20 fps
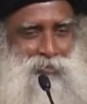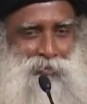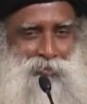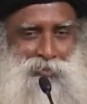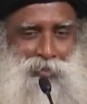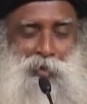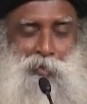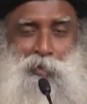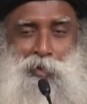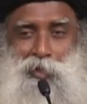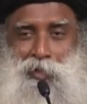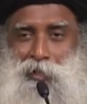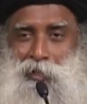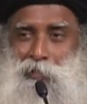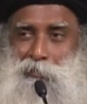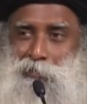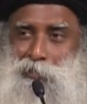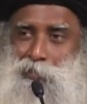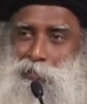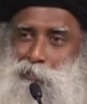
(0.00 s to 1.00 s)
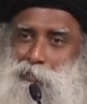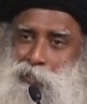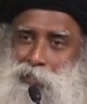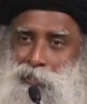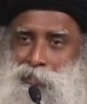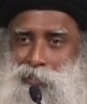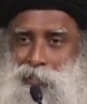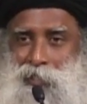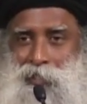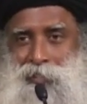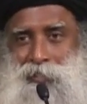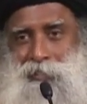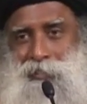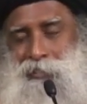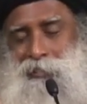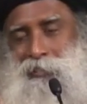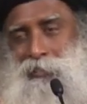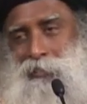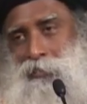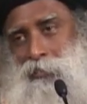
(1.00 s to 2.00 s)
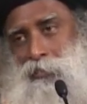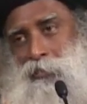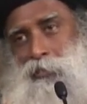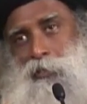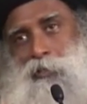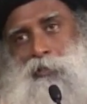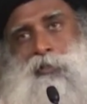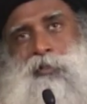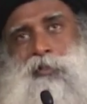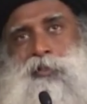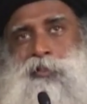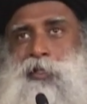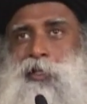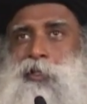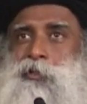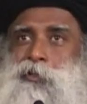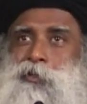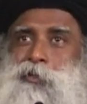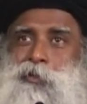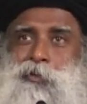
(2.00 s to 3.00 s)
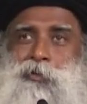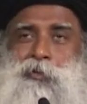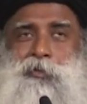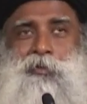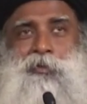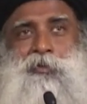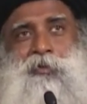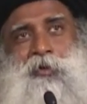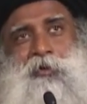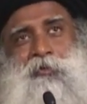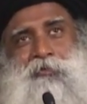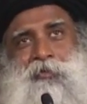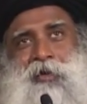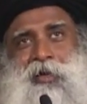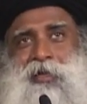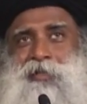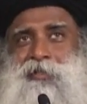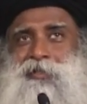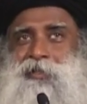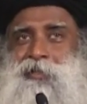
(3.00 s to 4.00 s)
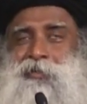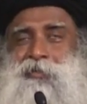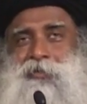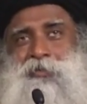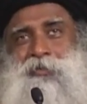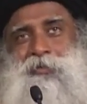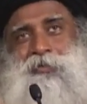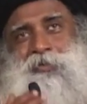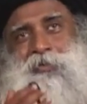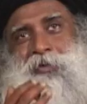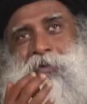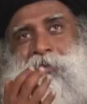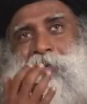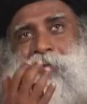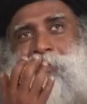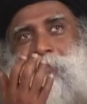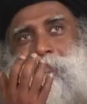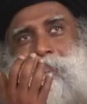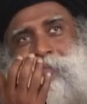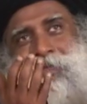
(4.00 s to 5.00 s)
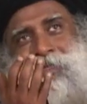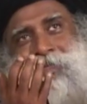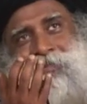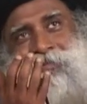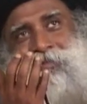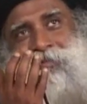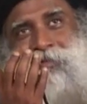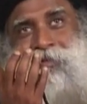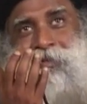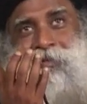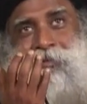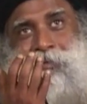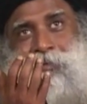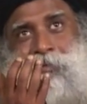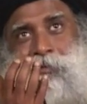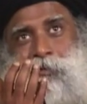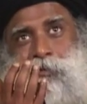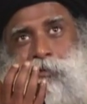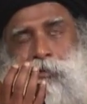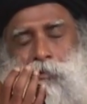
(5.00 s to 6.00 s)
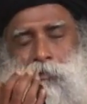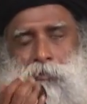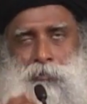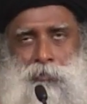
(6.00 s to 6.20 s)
Someone comes to me and says, Sadhguru, your face, Sadhguru, so peaceful, Sadhguru, you look.